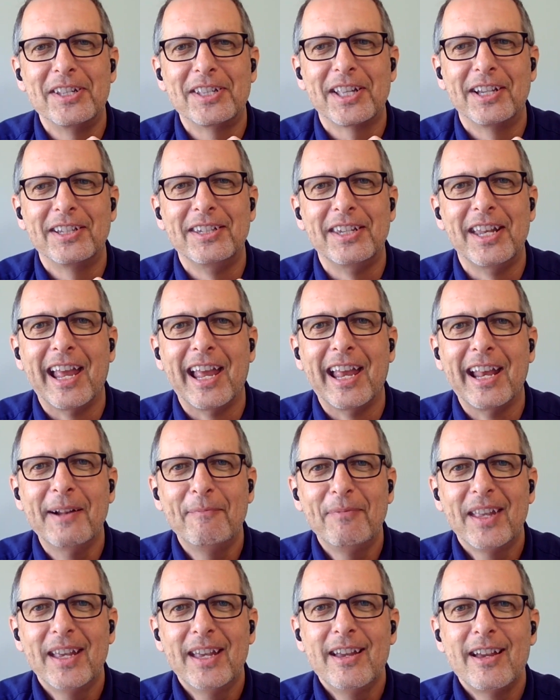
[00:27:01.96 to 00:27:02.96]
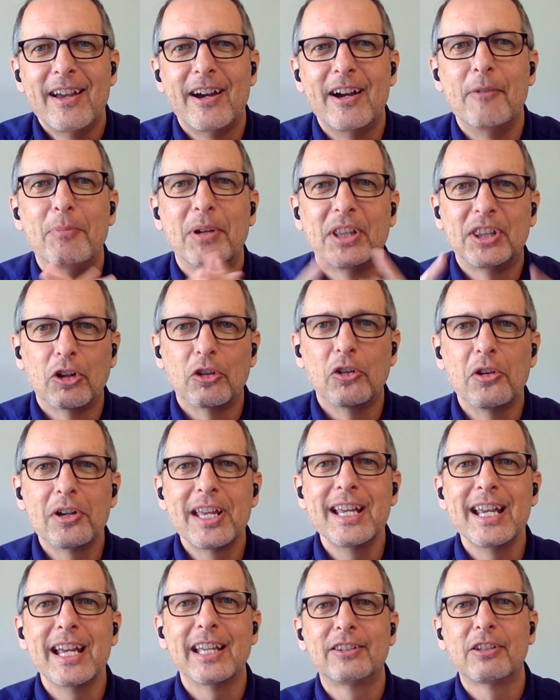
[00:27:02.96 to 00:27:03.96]
Sunday. But they're
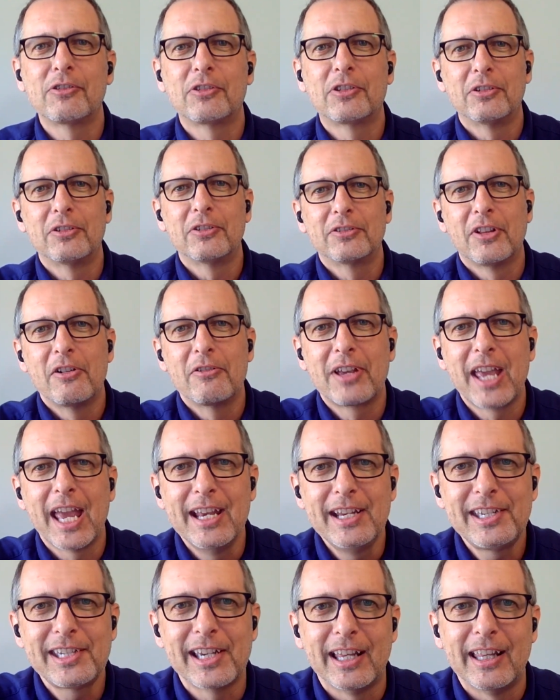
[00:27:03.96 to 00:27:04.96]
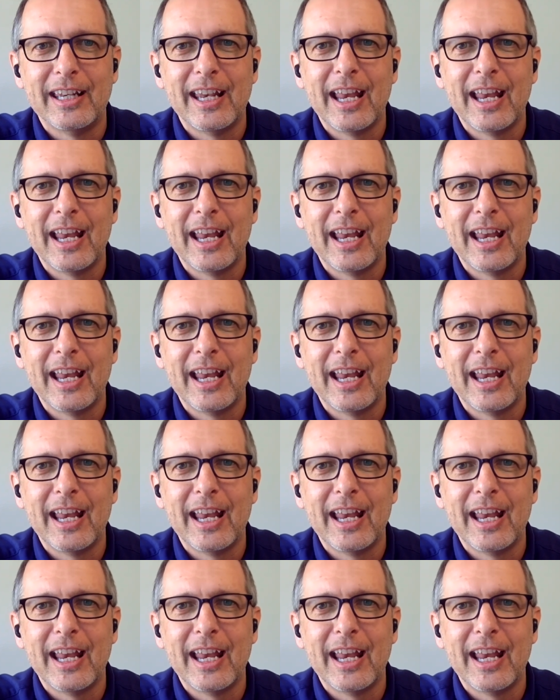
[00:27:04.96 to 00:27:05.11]
looking at their third location.